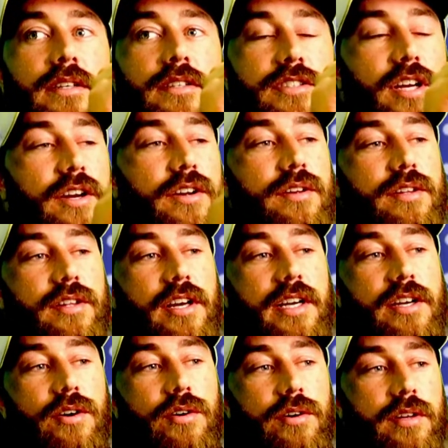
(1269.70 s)
So like
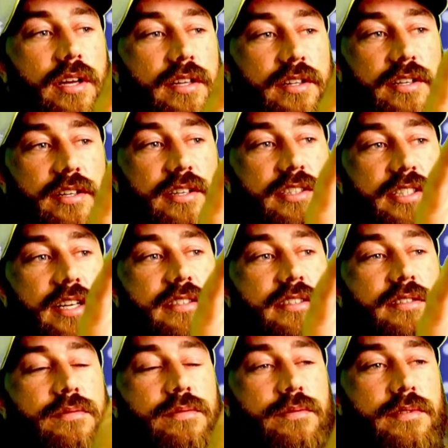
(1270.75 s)
a lot of
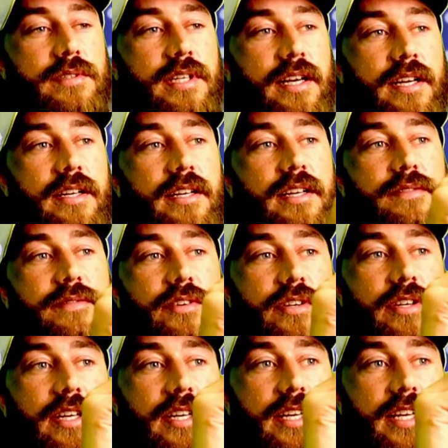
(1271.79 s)
judges will say, if you
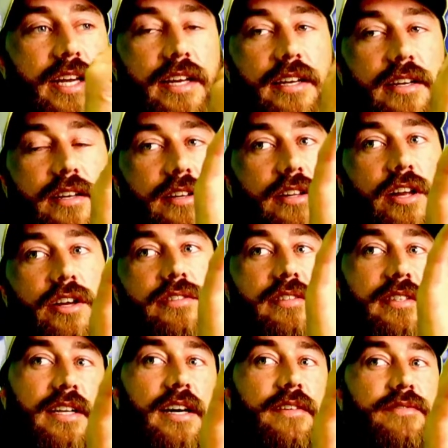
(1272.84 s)
can get close
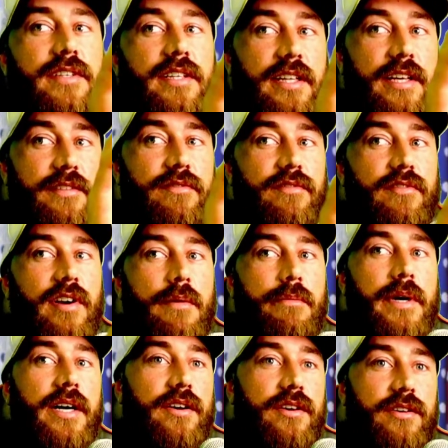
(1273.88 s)
enough to leave
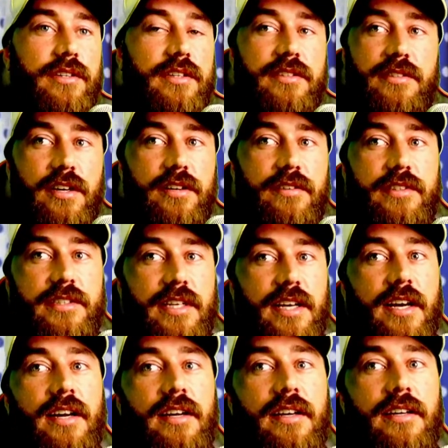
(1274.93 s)
rubber on the side of his
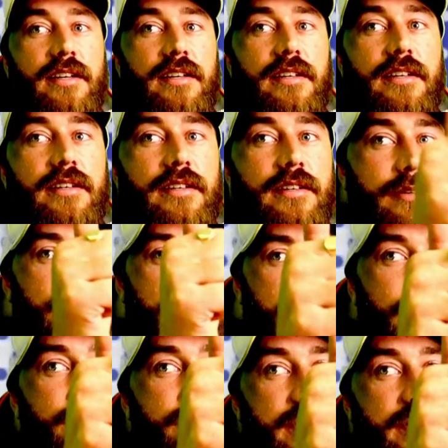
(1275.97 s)
car,
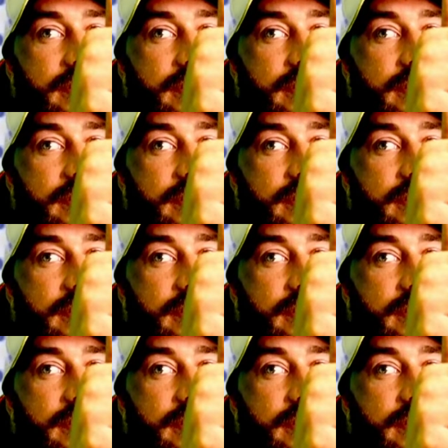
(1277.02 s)
perfect.